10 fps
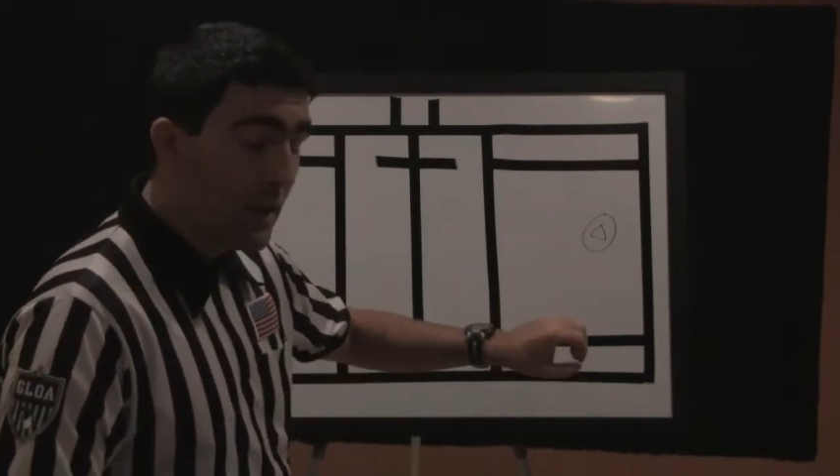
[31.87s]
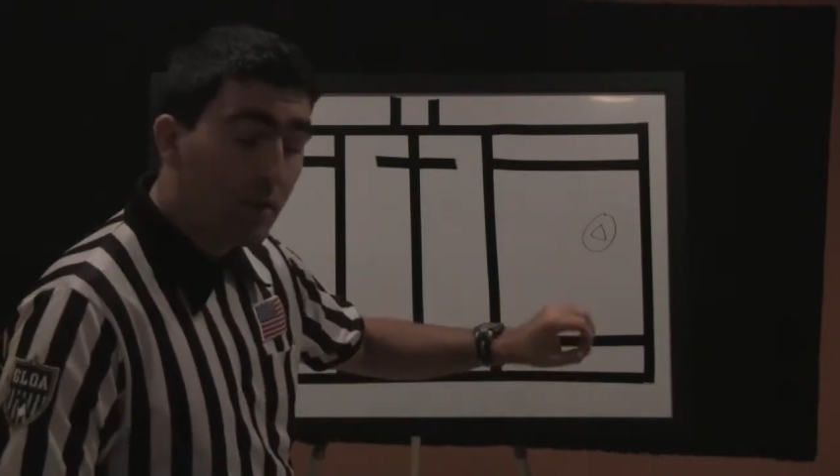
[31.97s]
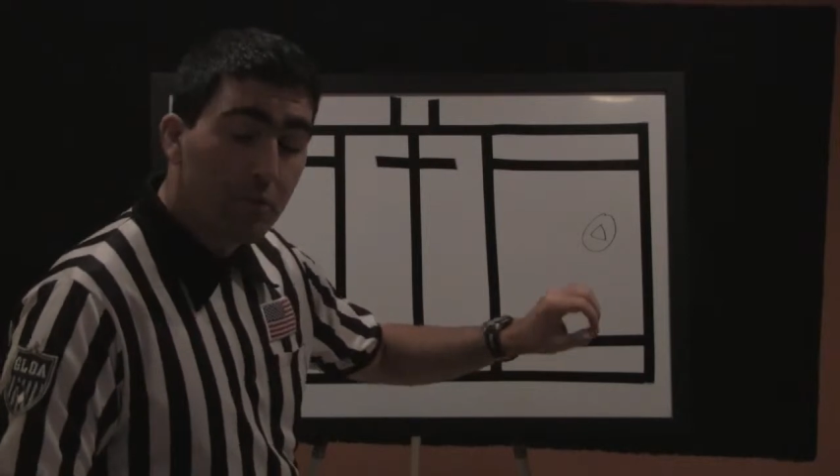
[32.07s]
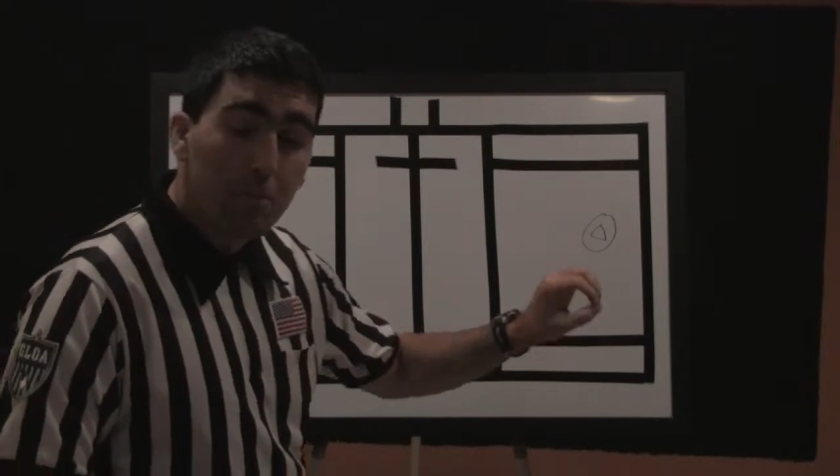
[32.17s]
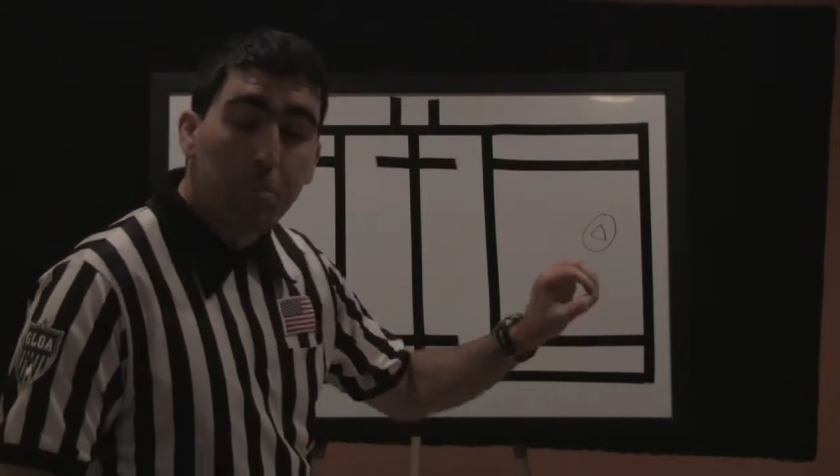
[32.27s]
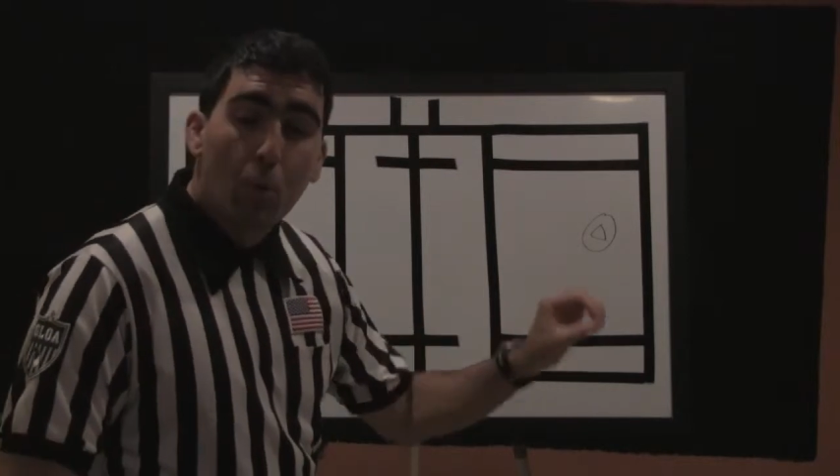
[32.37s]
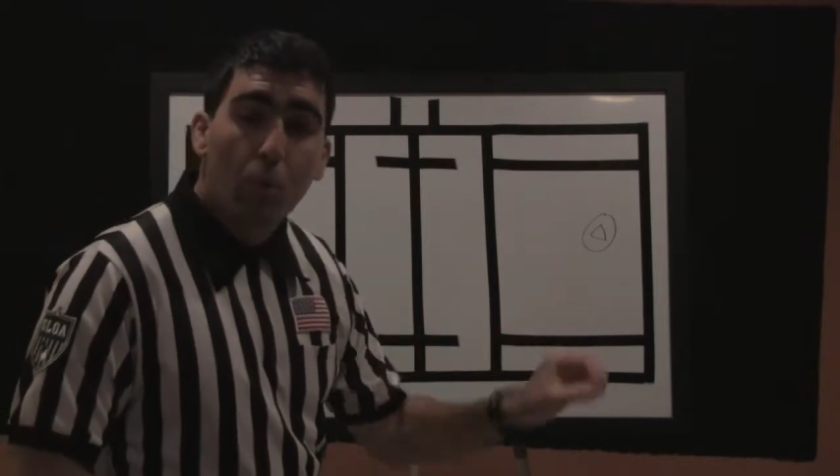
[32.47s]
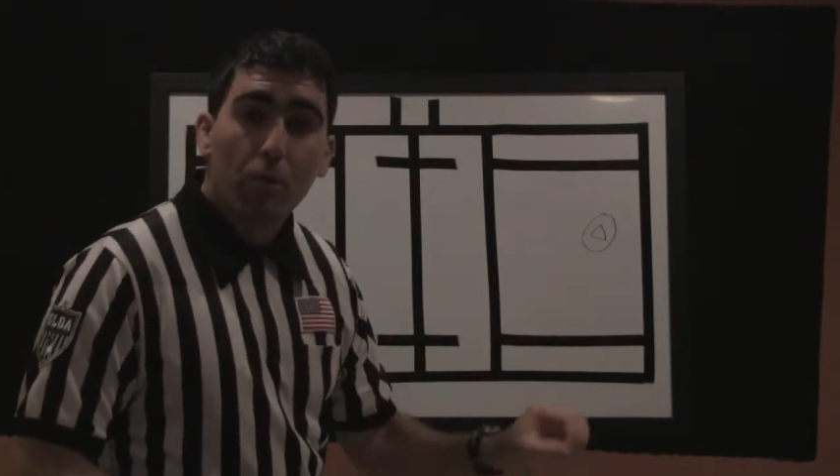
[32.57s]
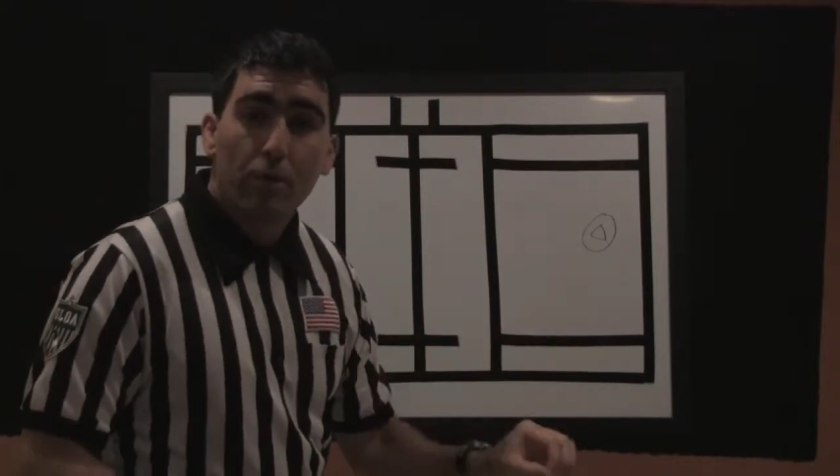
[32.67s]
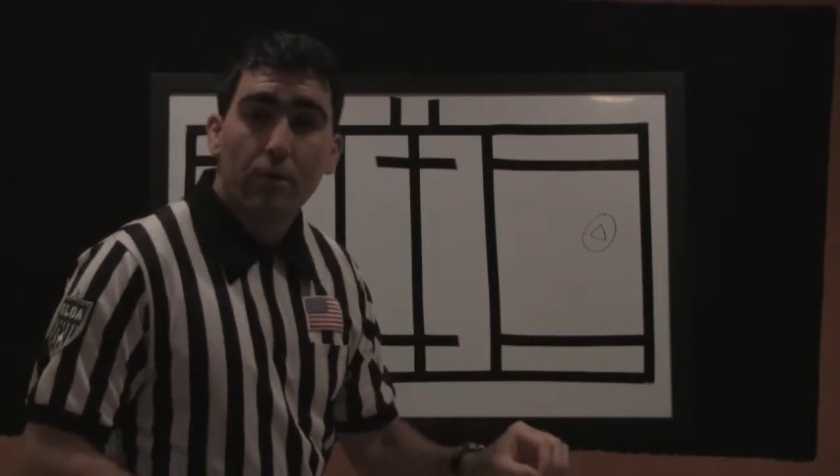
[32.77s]
And it's
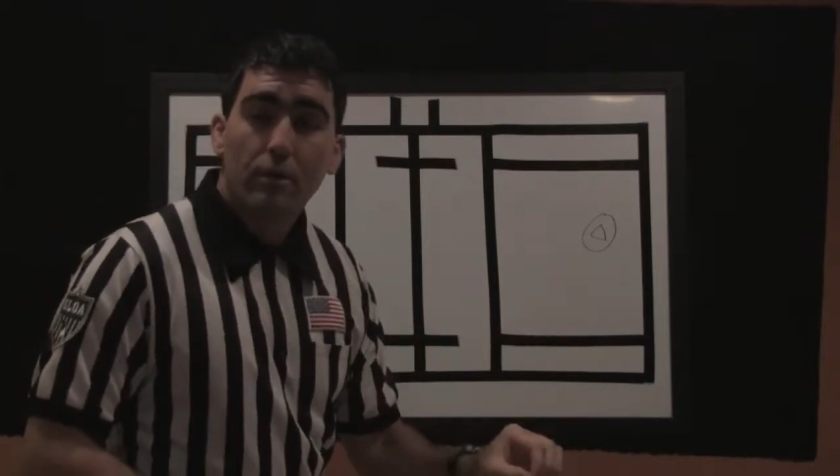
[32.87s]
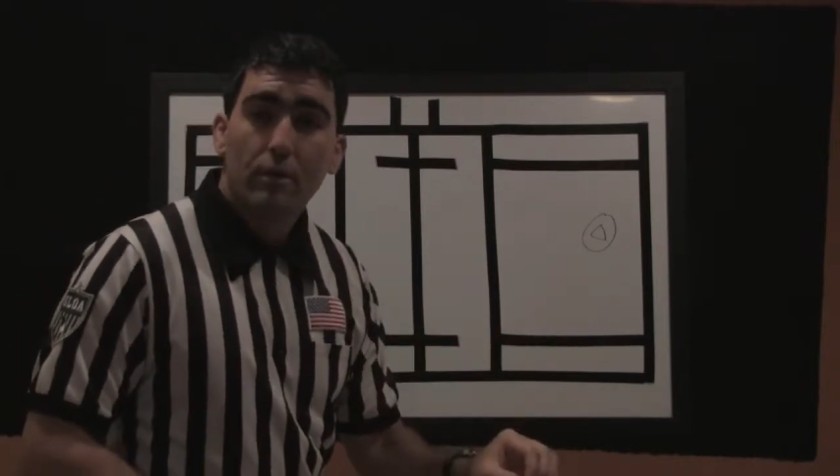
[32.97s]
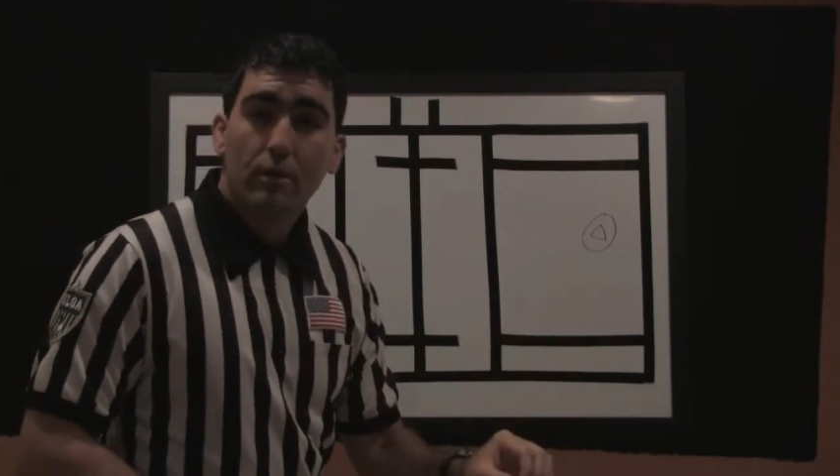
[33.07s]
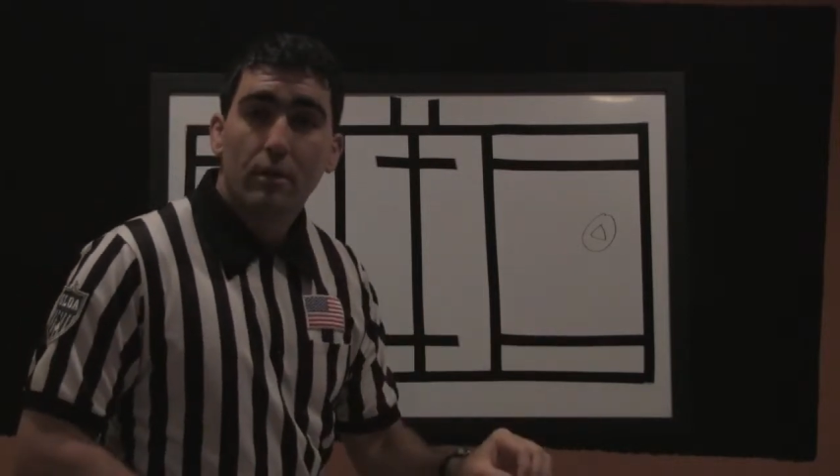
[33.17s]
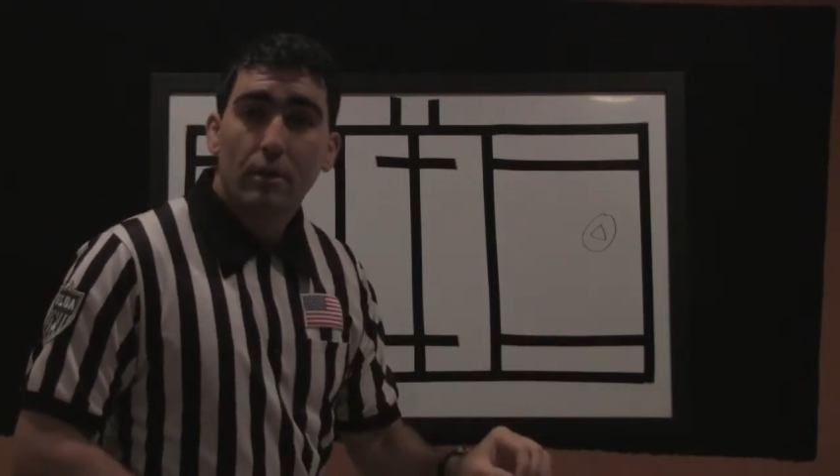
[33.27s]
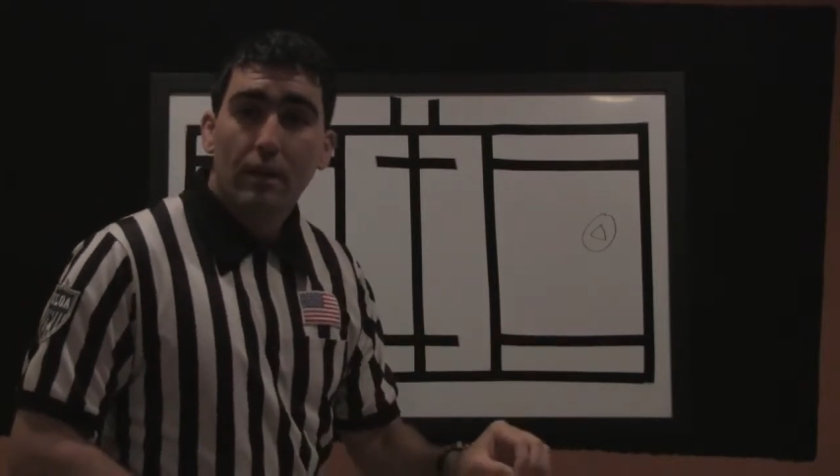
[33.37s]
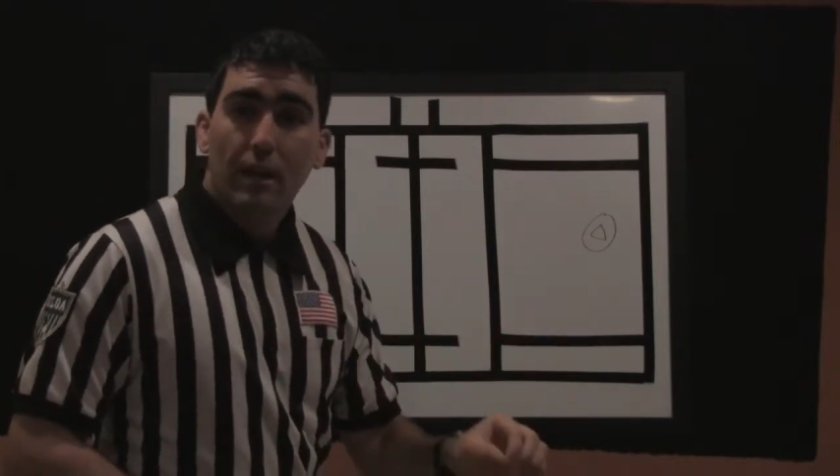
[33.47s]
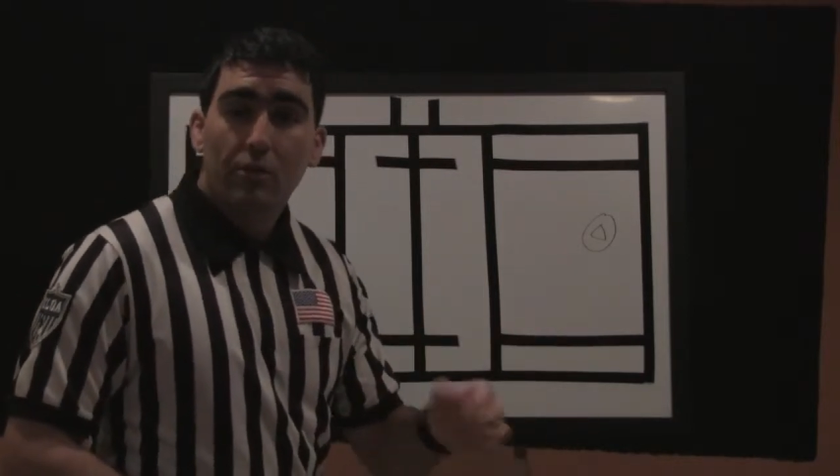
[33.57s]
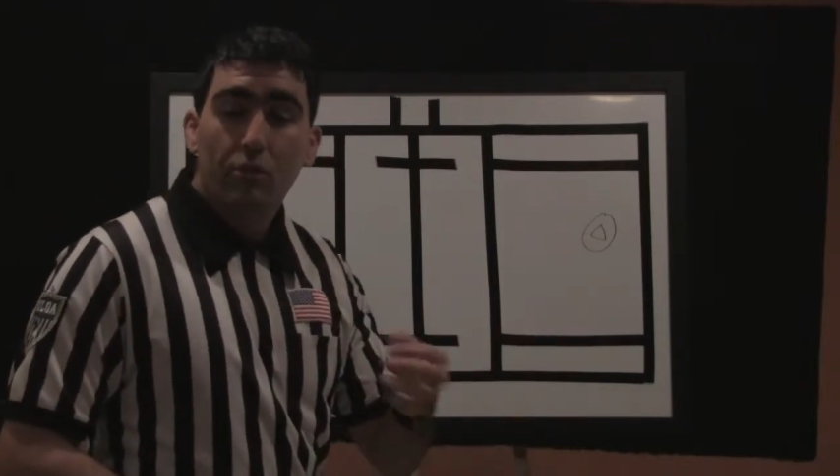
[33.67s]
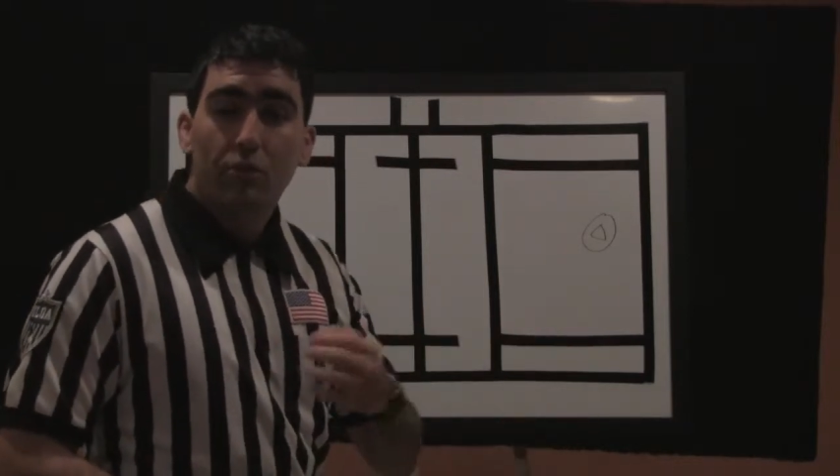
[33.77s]
important
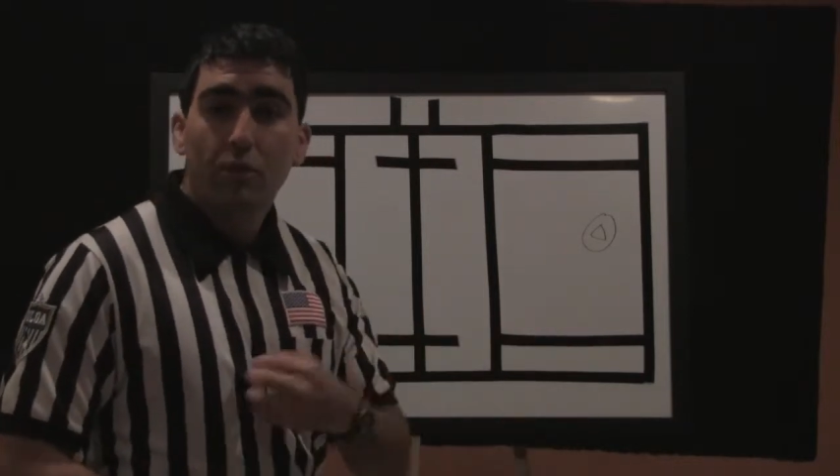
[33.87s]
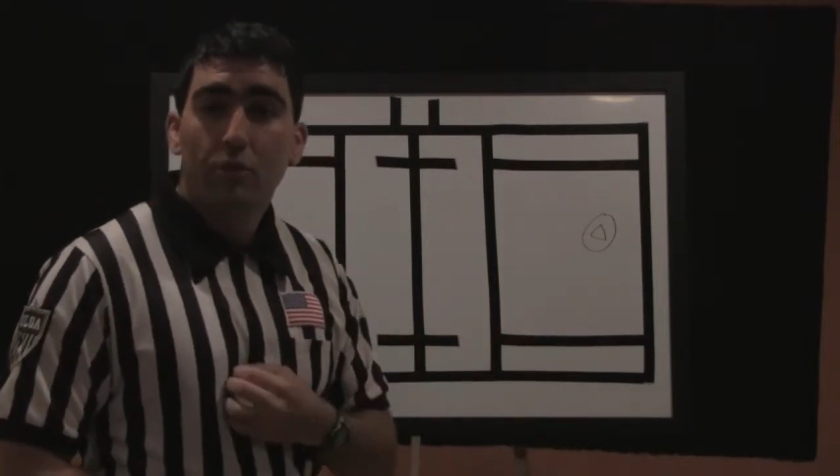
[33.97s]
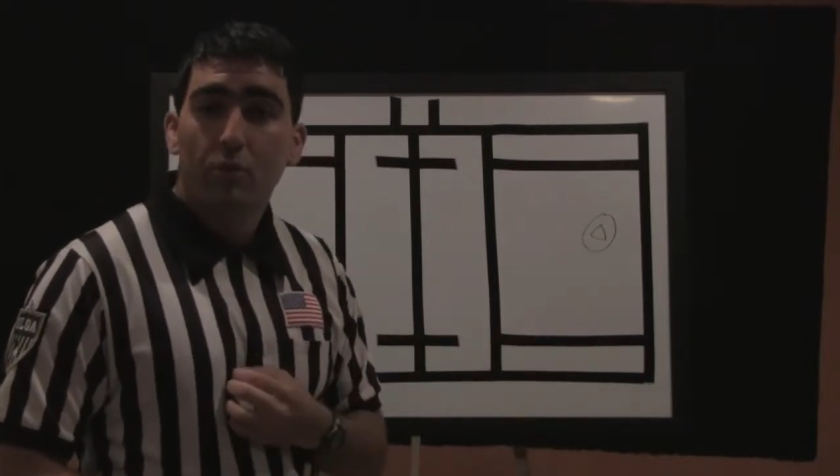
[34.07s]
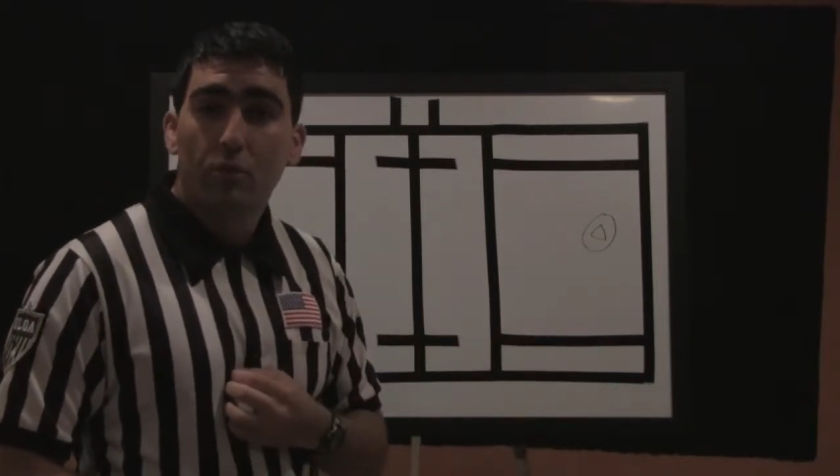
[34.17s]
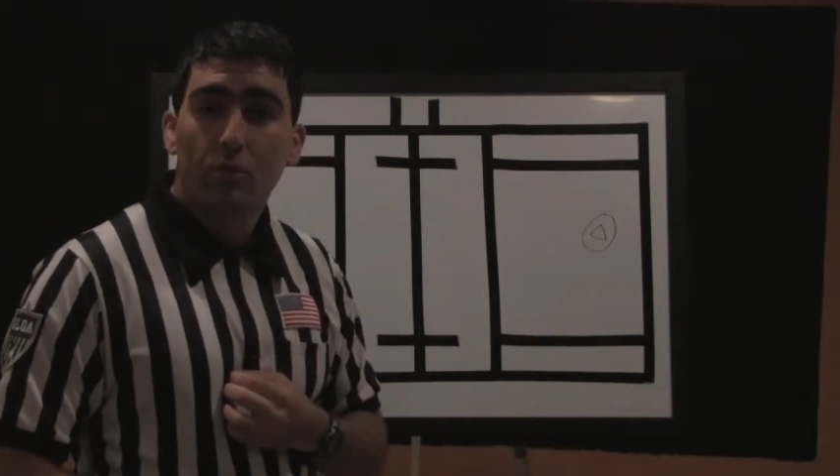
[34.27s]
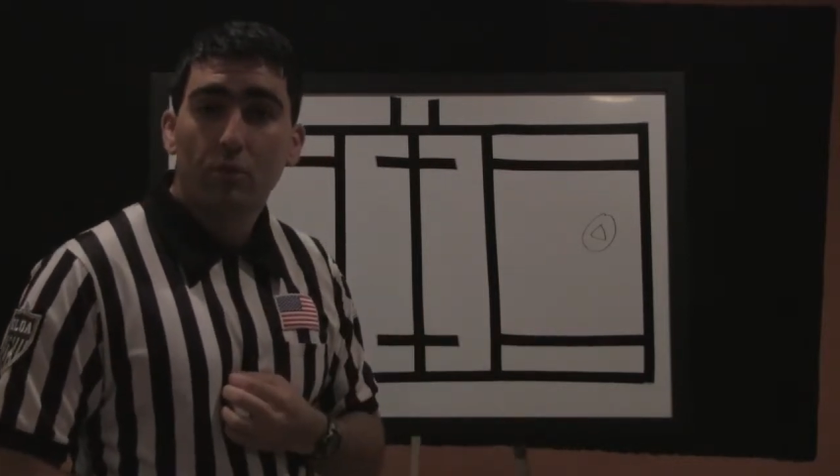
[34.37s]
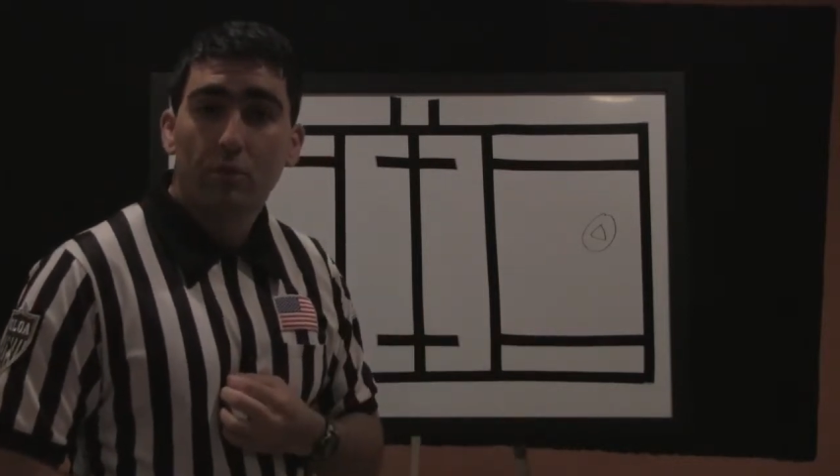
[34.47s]
as officials,